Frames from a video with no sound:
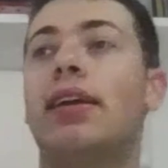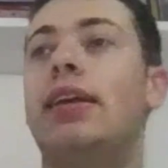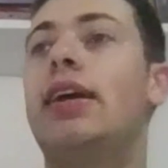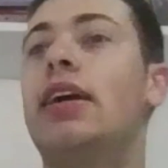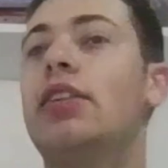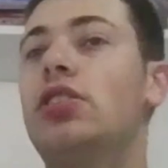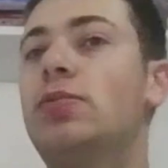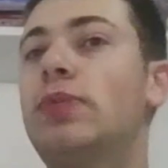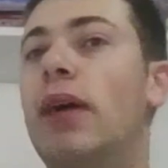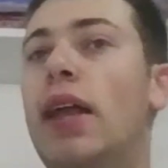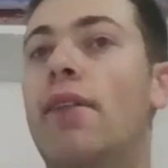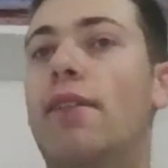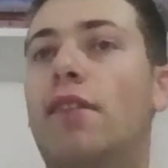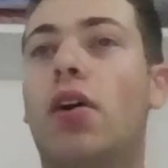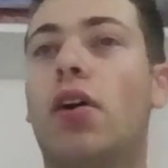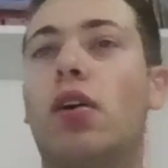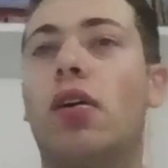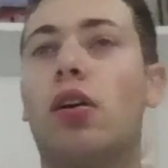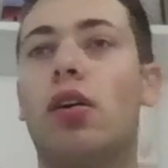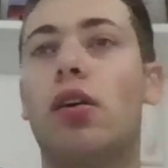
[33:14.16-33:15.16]
He got suspended
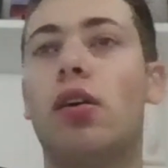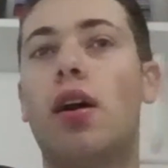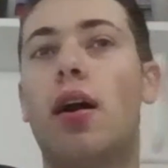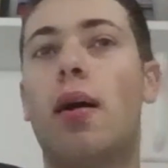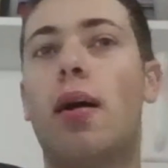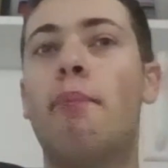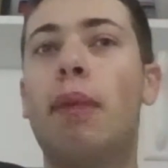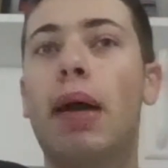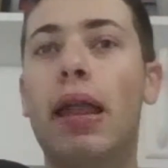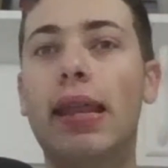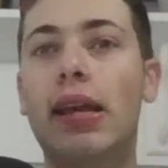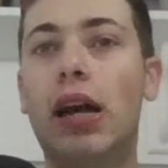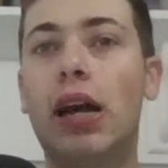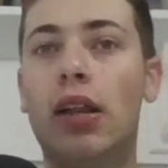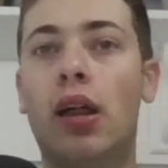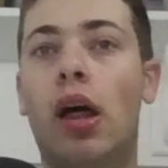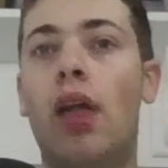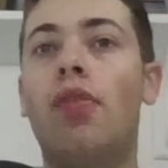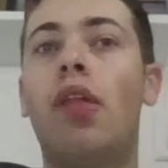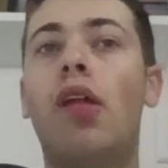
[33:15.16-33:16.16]
for betting
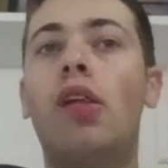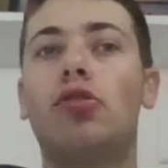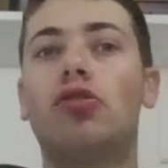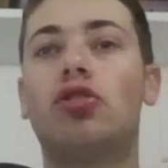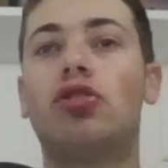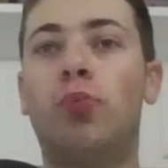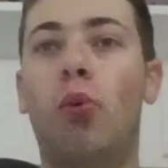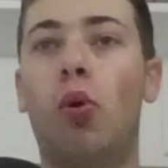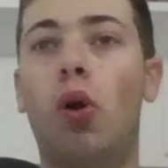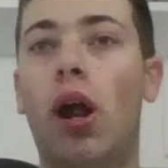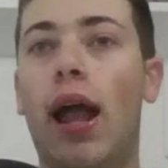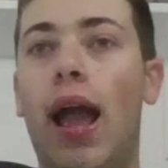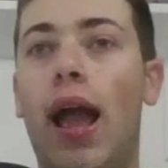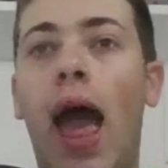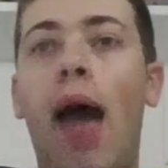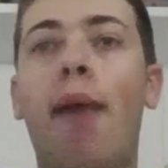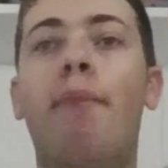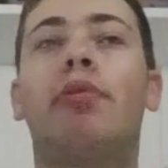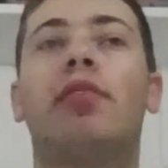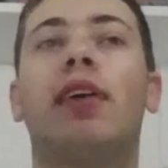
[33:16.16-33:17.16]
on another sport
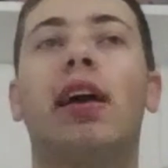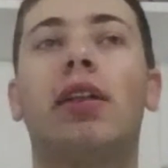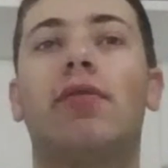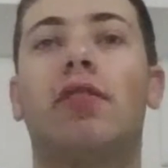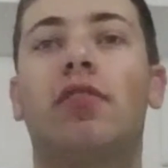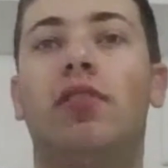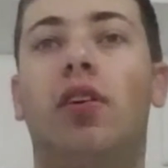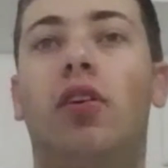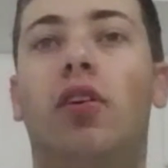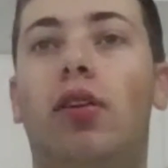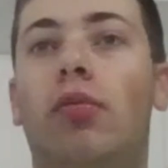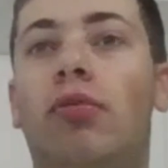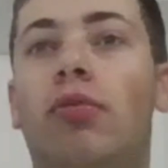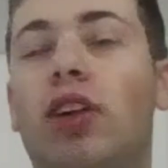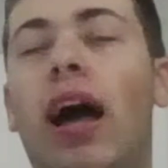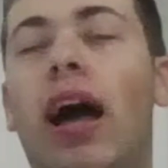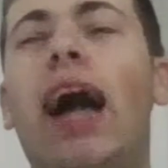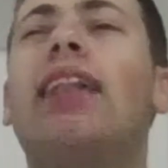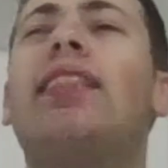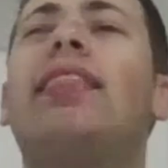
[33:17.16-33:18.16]
at the Titan facility, which
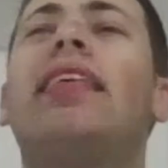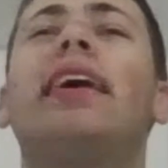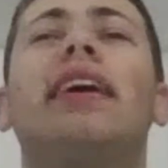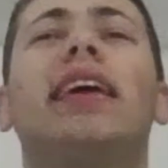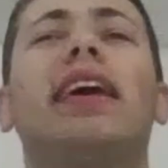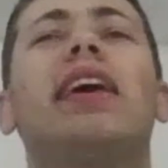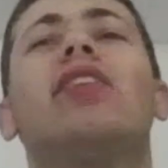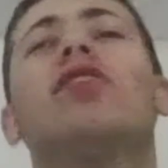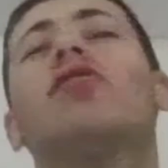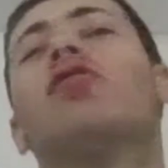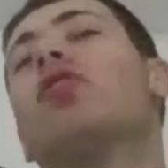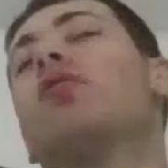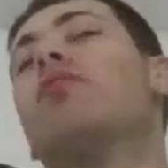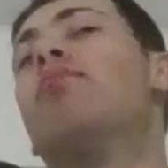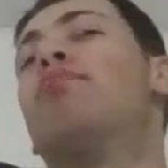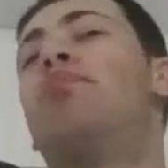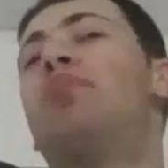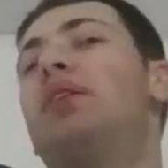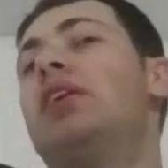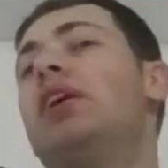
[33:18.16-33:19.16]
I think is
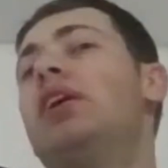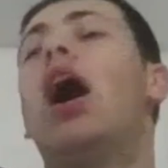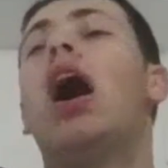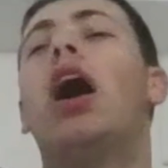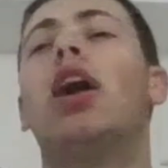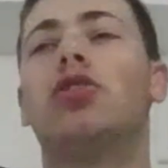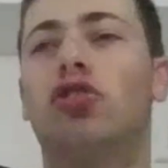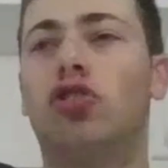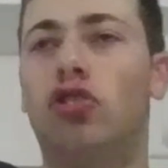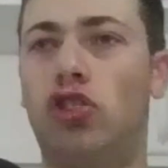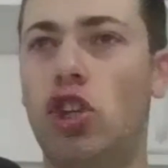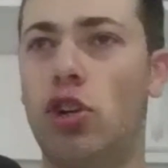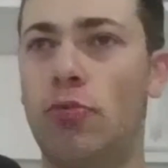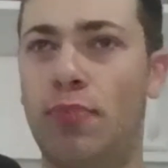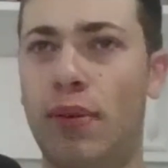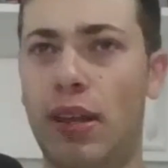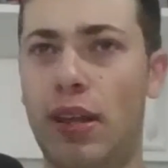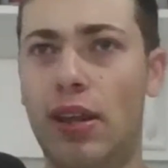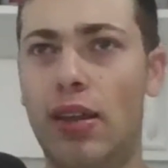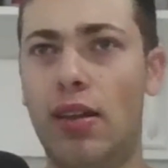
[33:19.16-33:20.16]
beyond
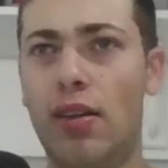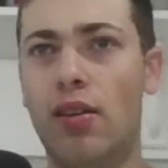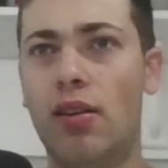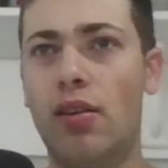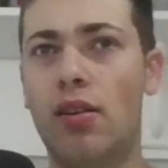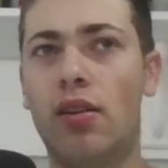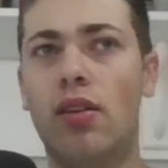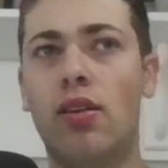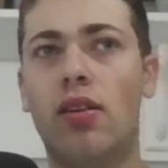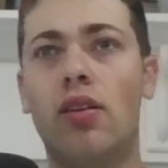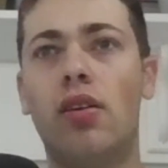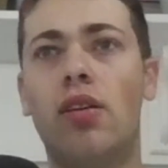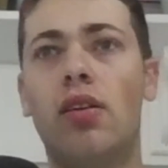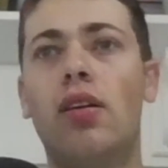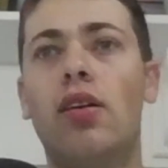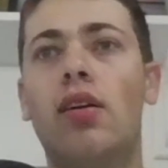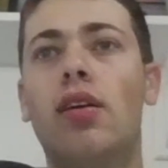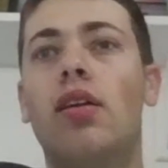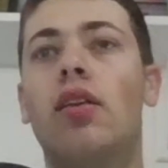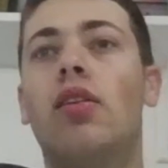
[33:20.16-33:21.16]
stupid.
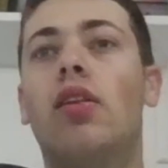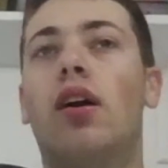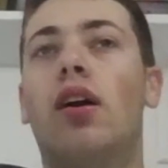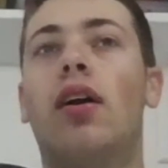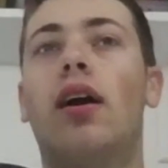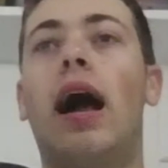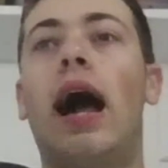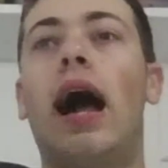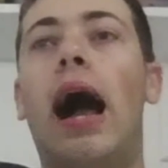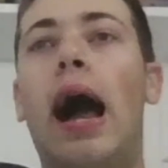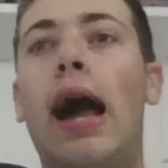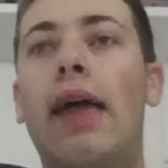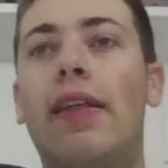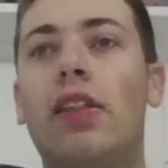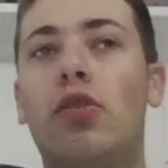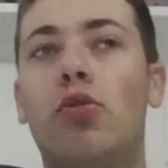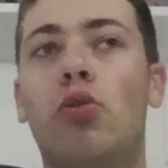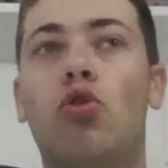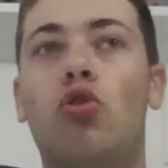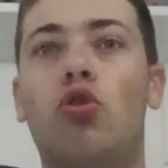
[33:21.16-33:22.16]
Look, I
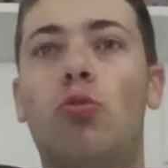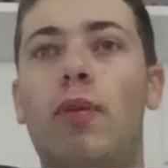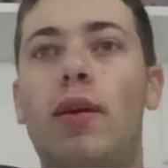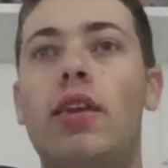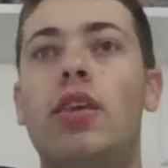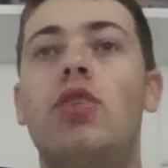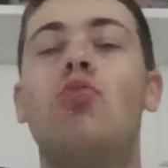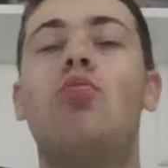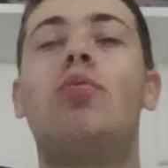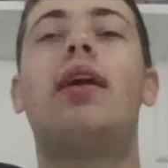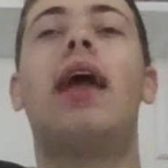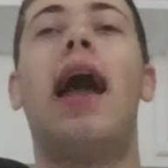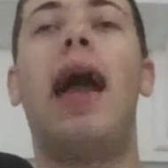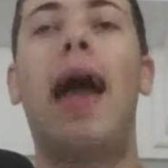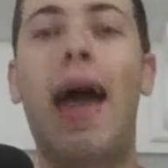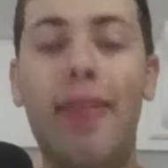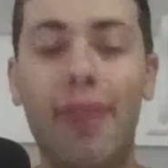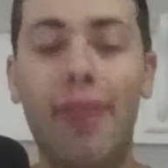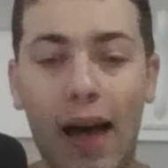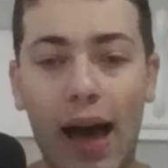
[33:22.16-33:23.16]
think the rule should be you
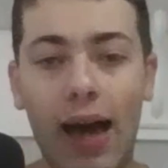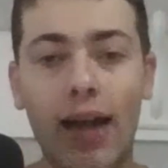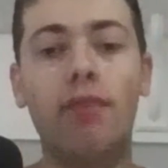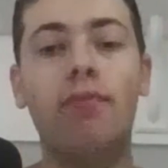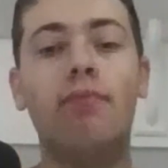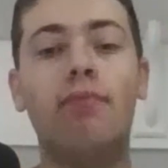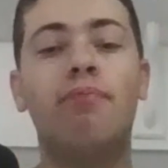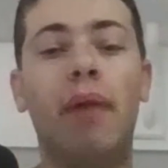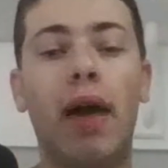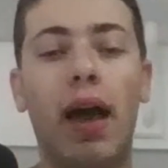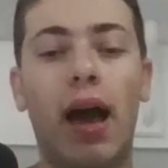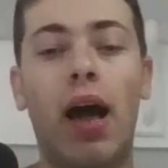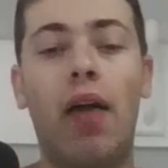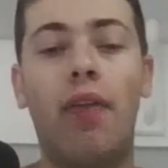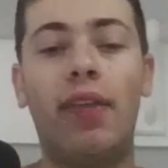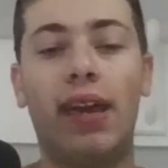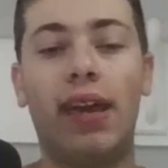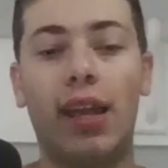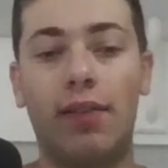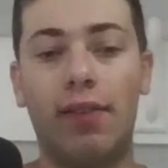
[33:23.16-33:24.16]
cannot bet on
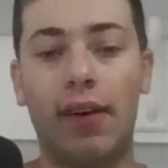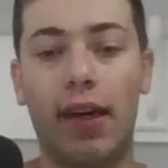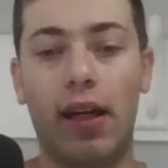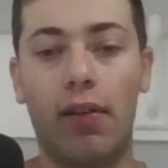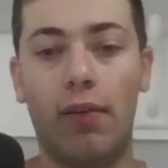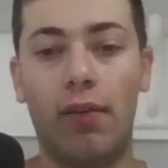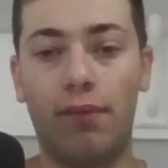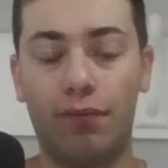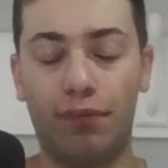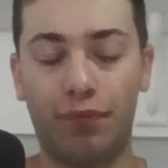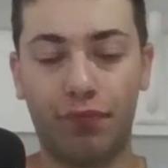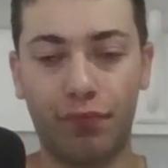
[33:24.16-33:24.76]
the NFL.